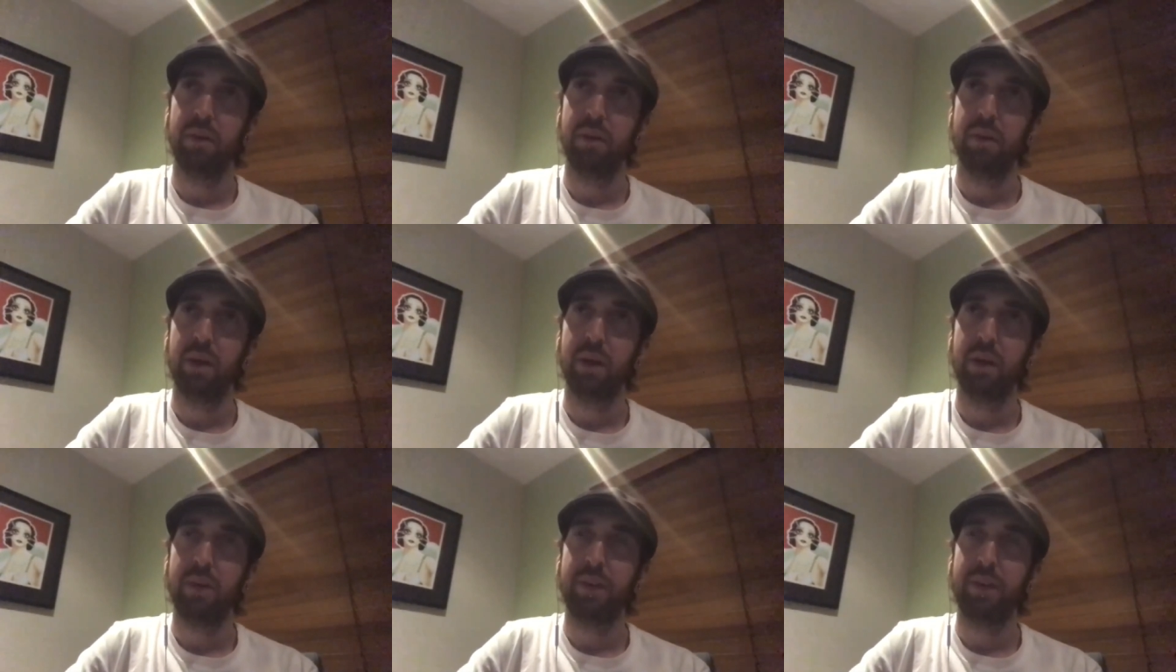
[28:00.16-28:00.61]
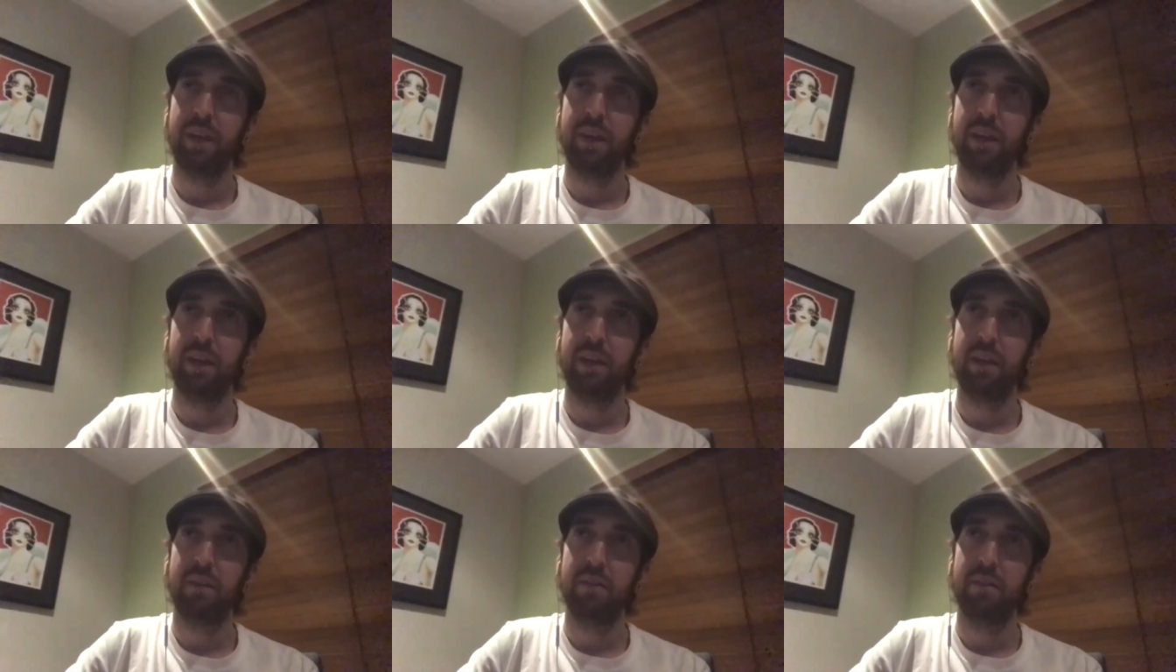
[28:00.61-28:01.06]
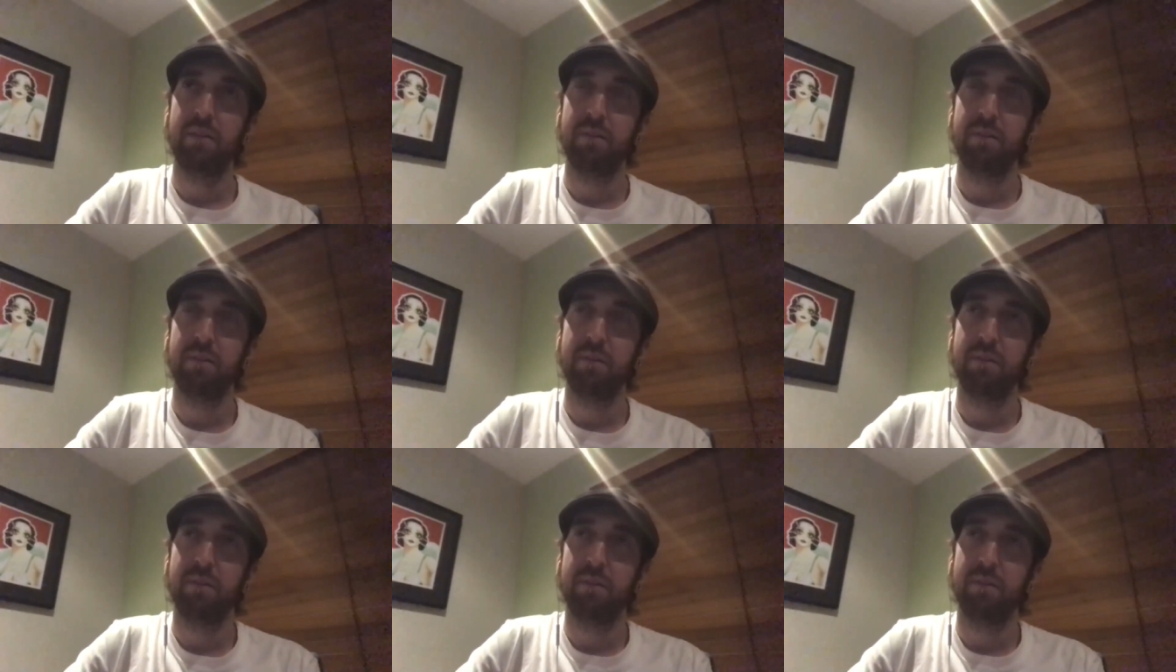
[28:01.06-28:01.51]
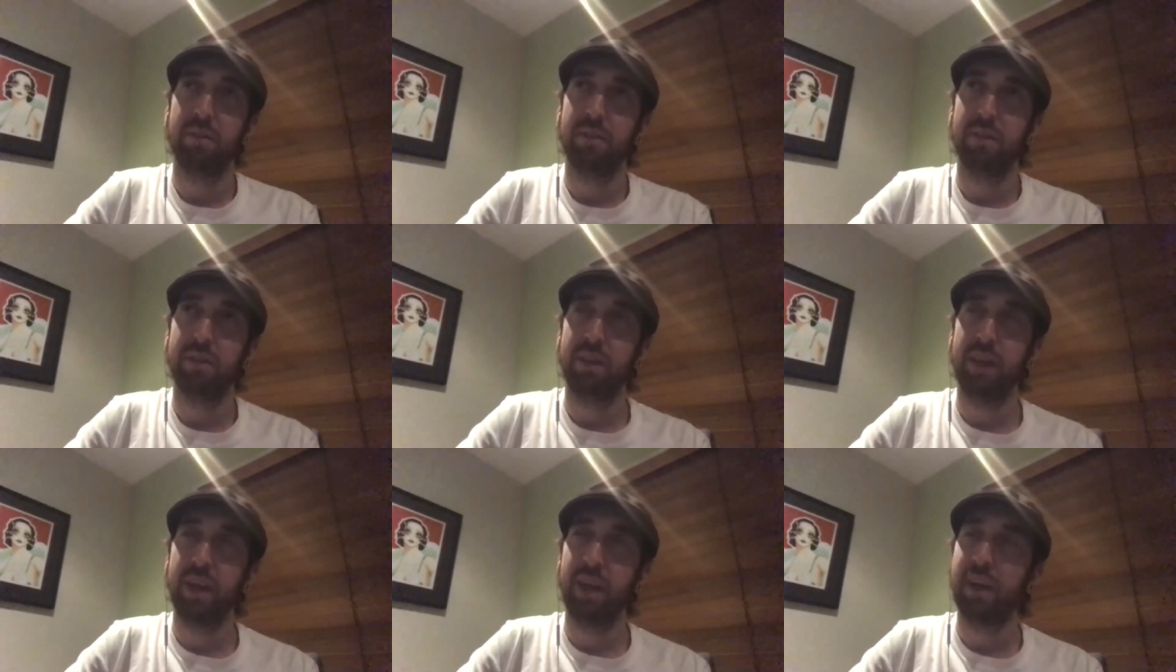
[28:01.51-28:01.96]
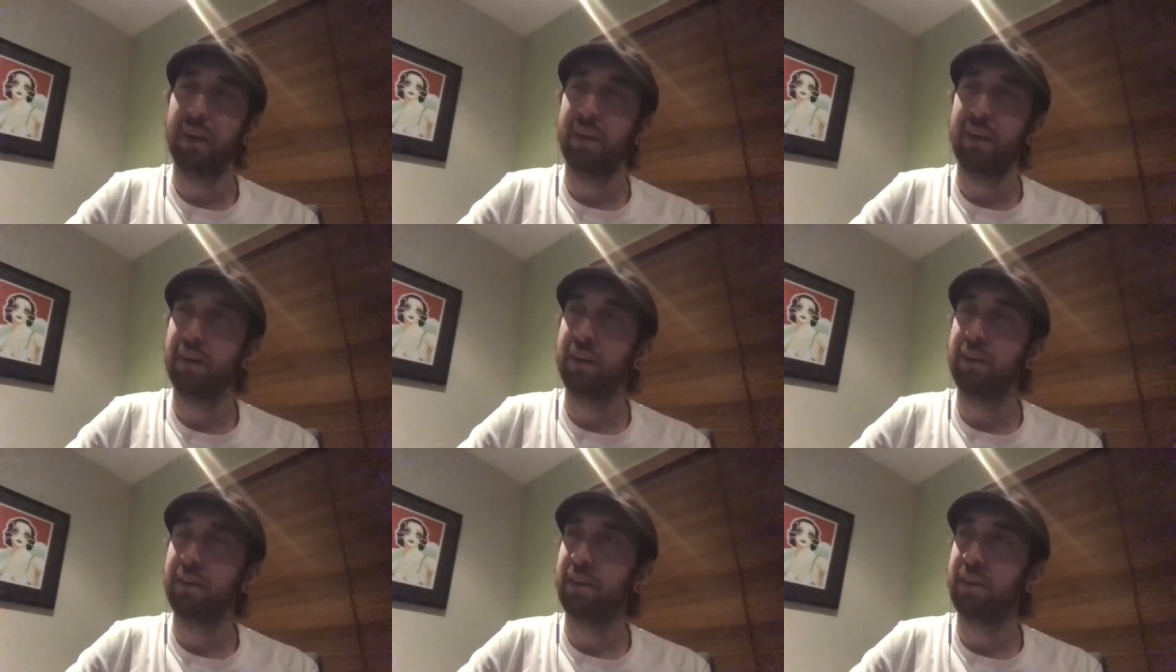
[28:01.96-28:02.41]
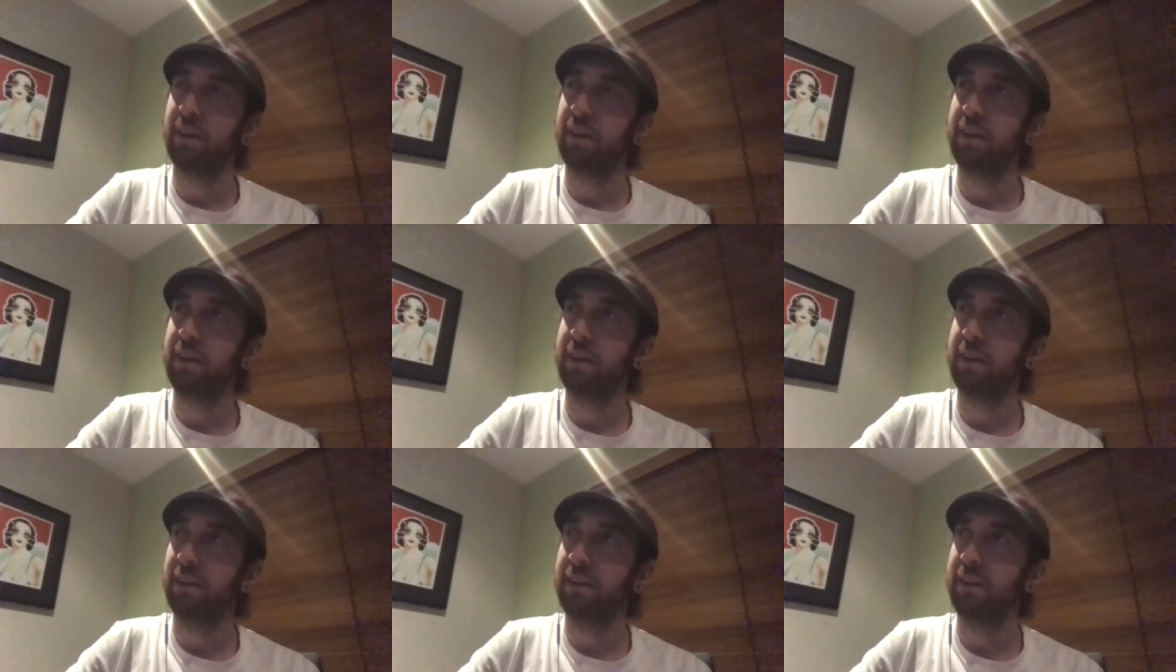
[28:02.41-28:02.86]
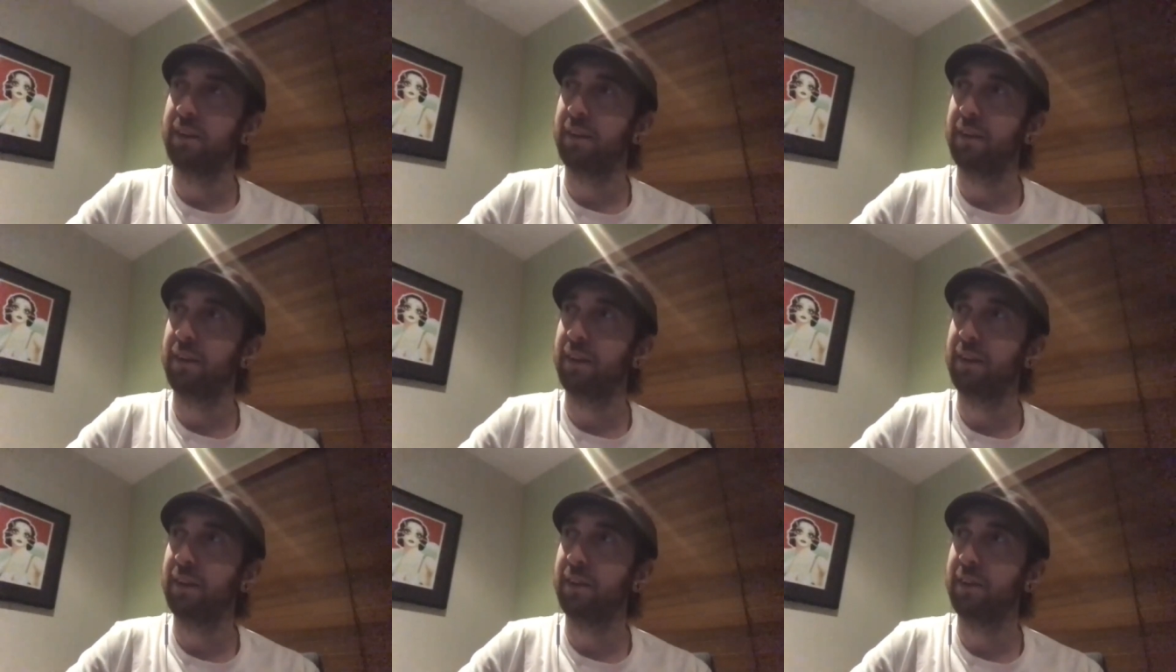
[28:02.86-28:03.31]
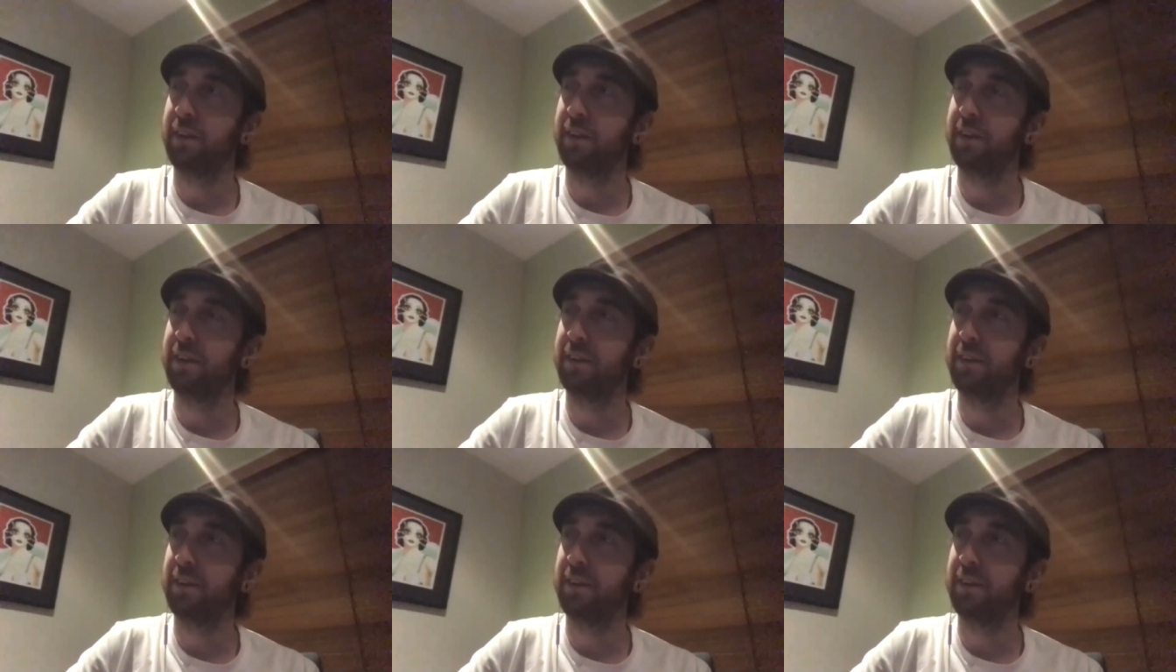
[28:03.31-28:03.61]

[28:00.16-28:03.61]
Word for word: I think, yeah, it's it's. It's a the way